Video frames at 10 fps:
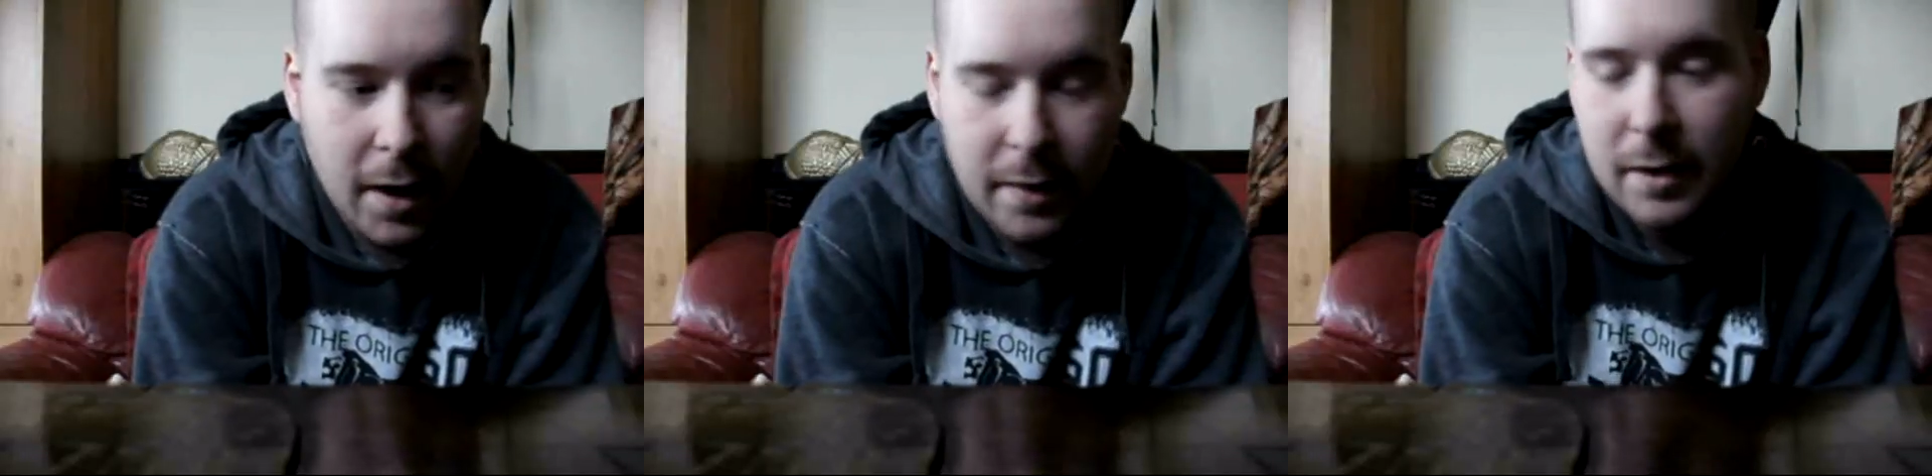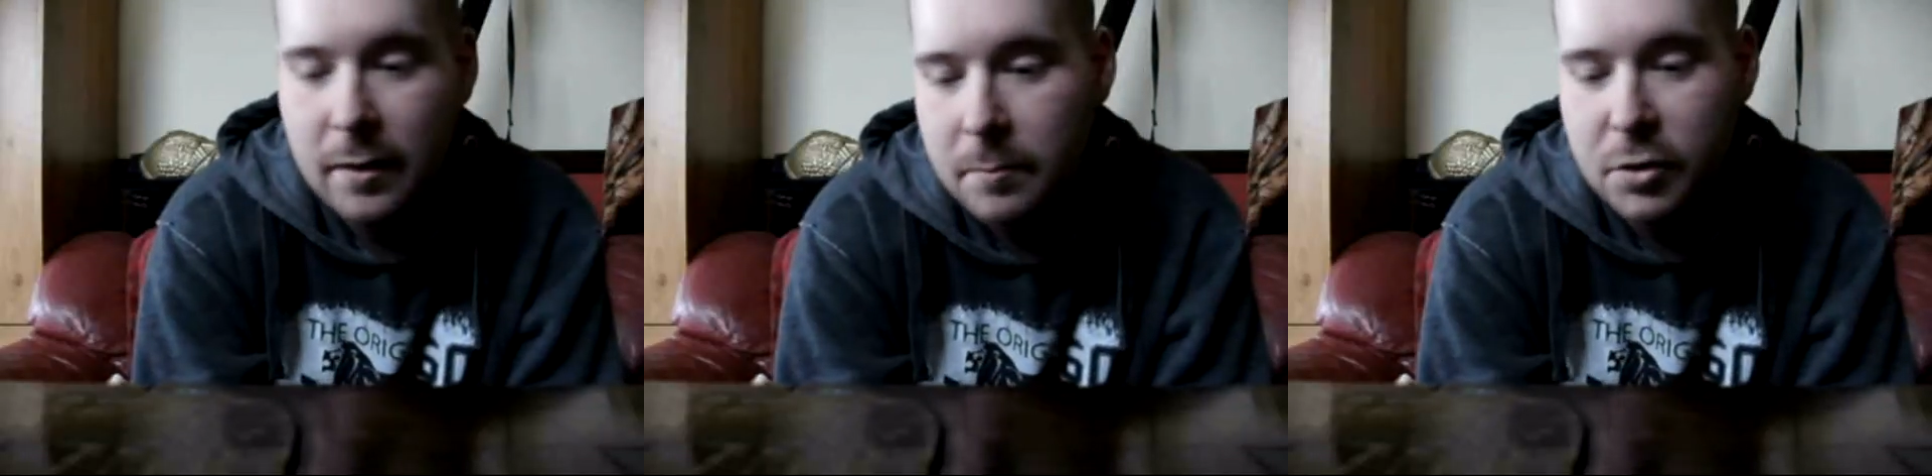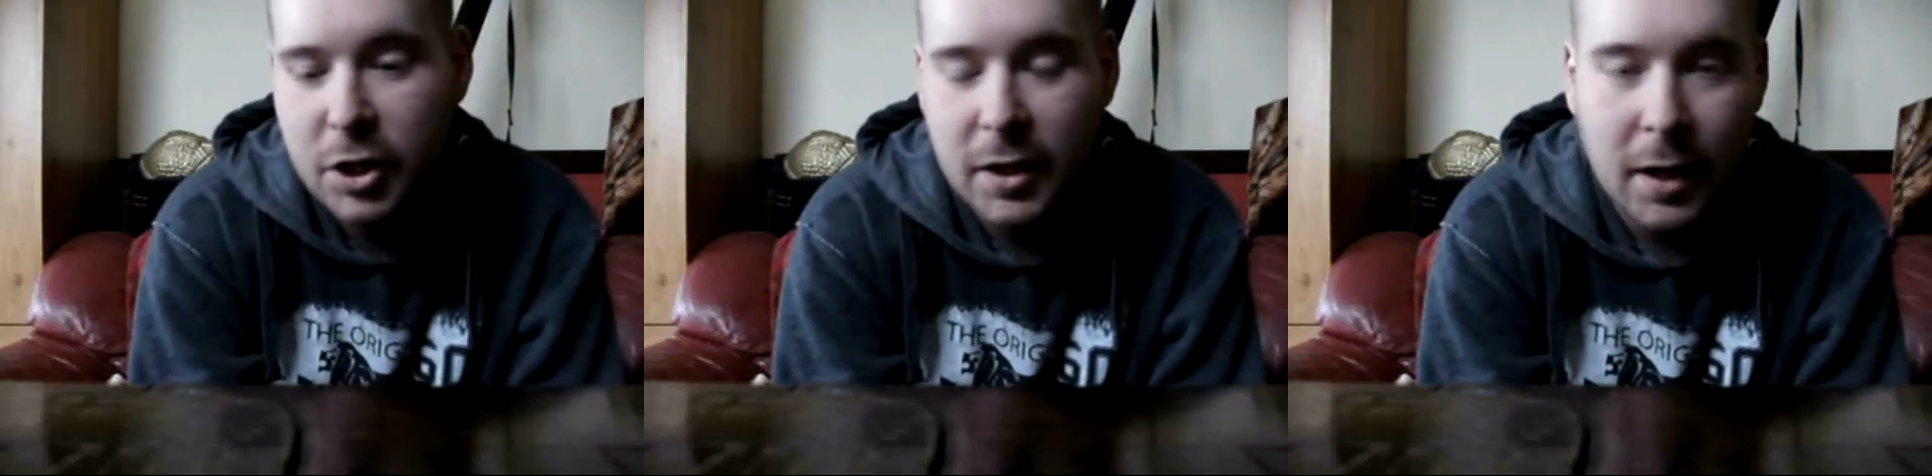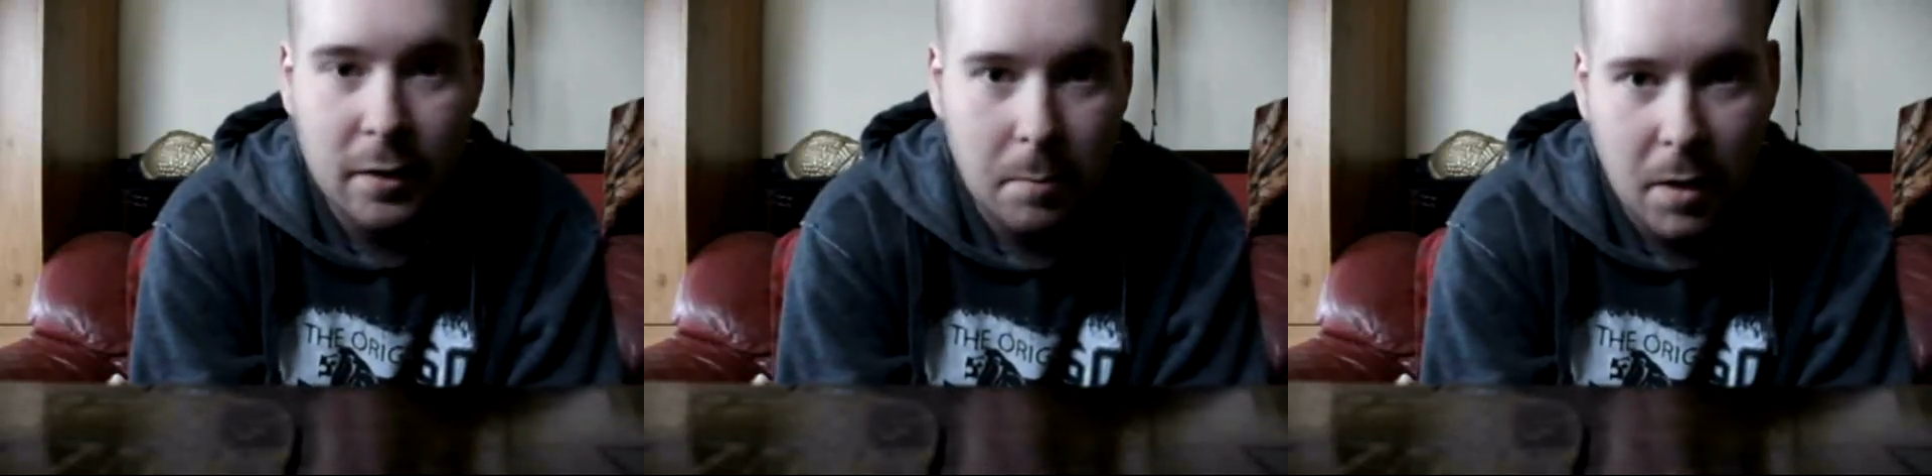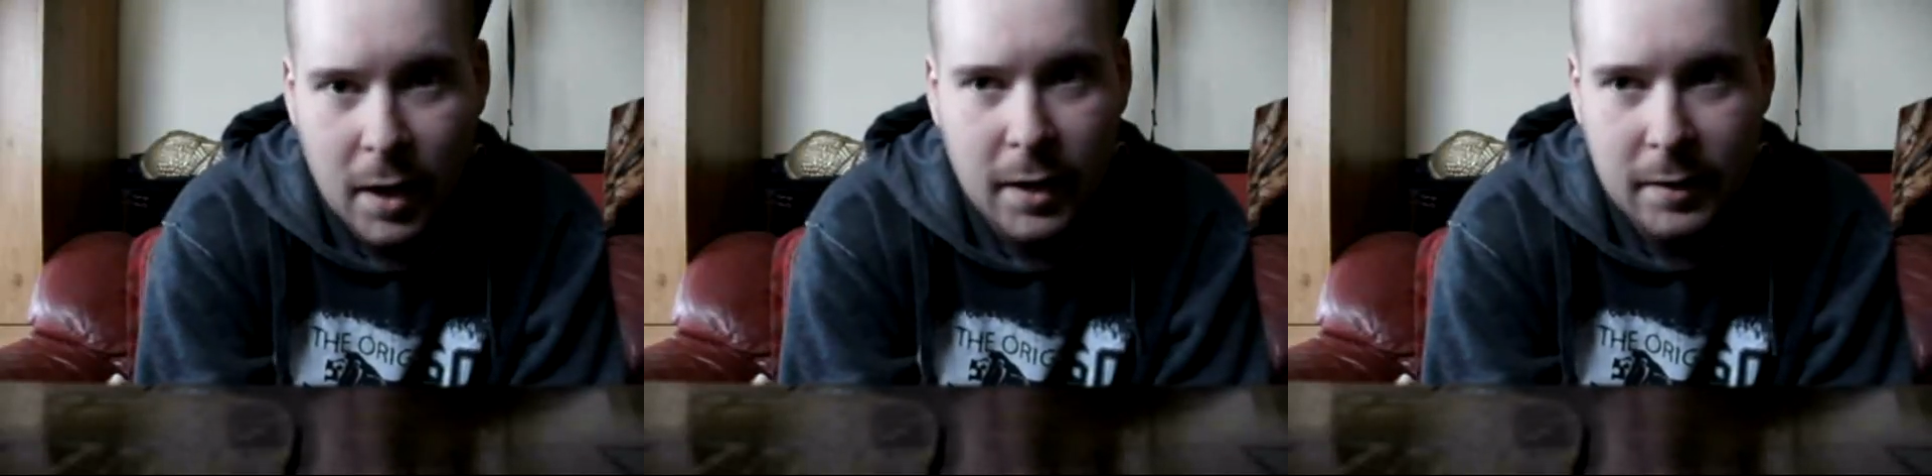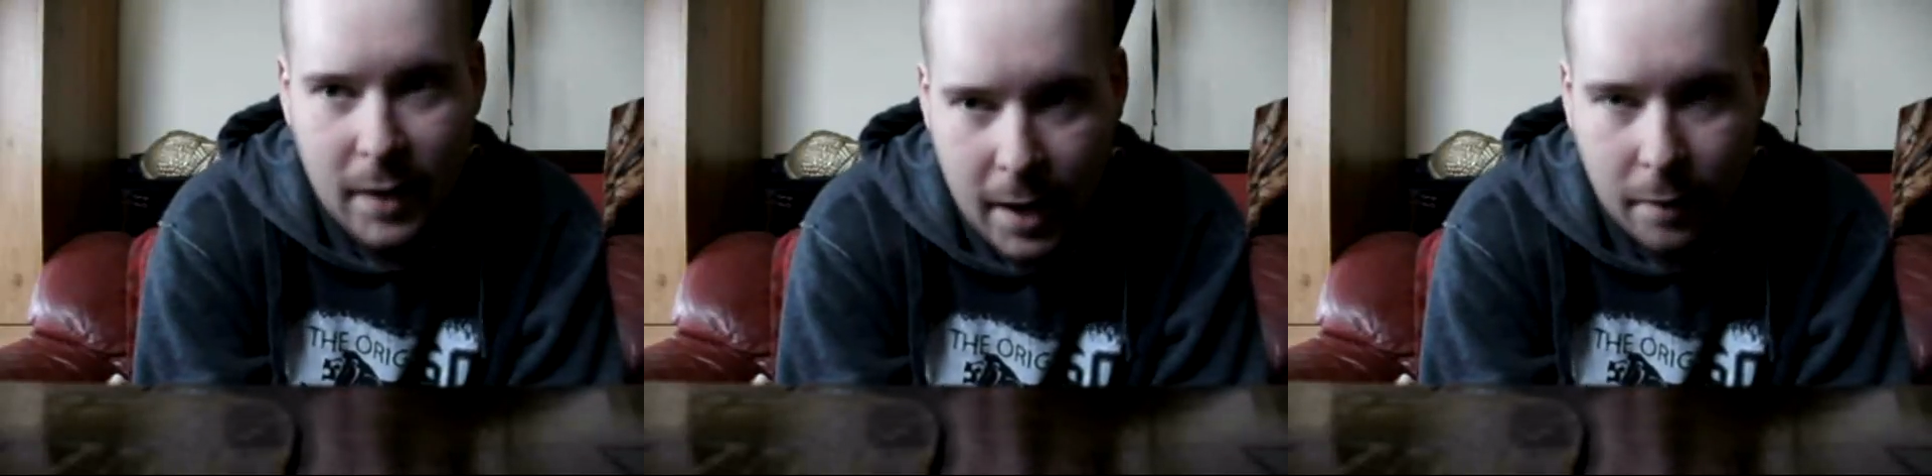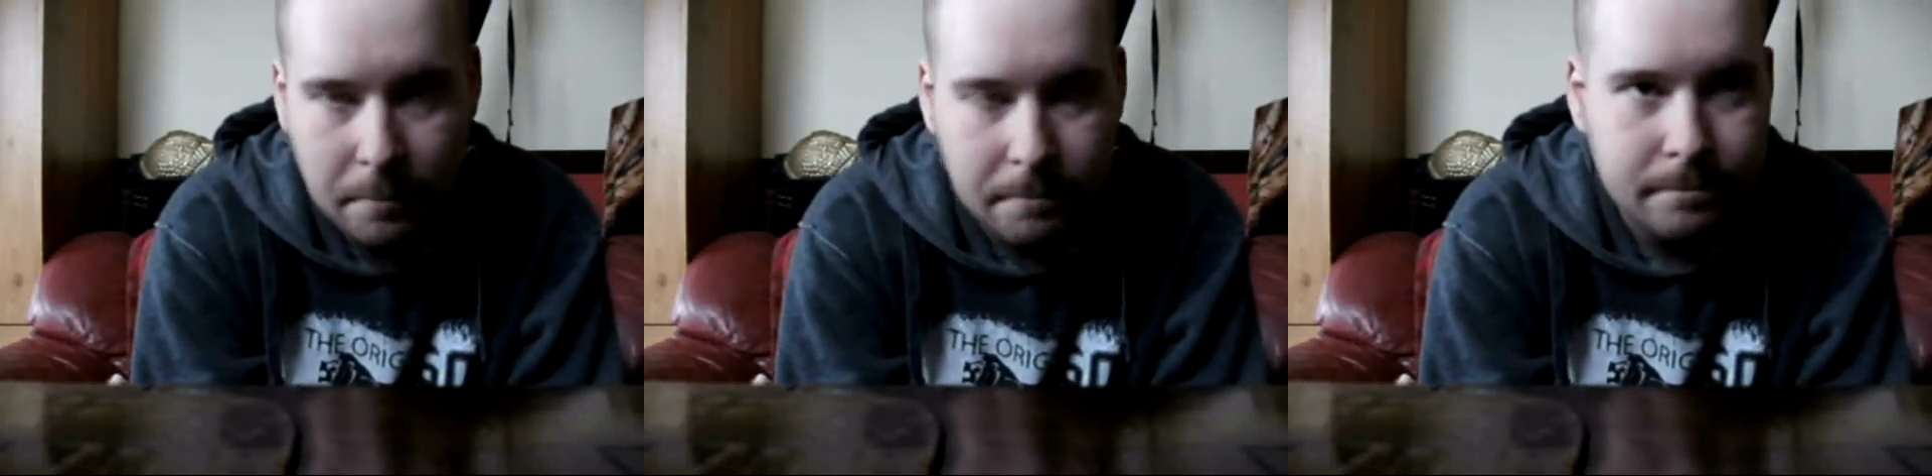and then I machine gunned the pilot down.